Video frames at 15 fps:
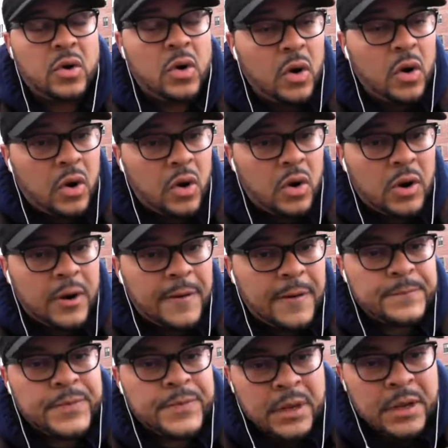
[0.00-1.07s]
Or
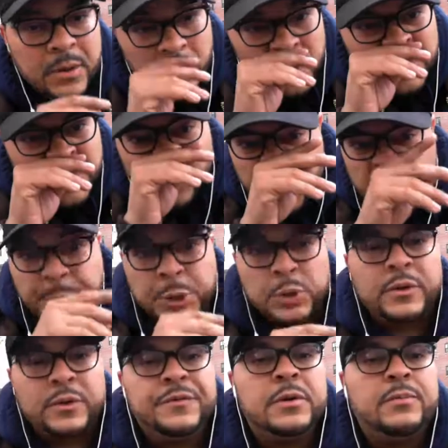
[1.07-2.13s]
what you can
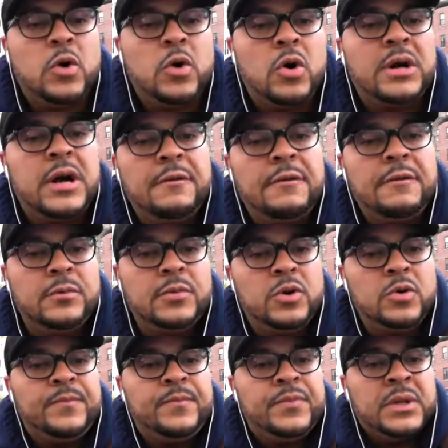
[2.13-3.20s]
do, if you're more comfortable,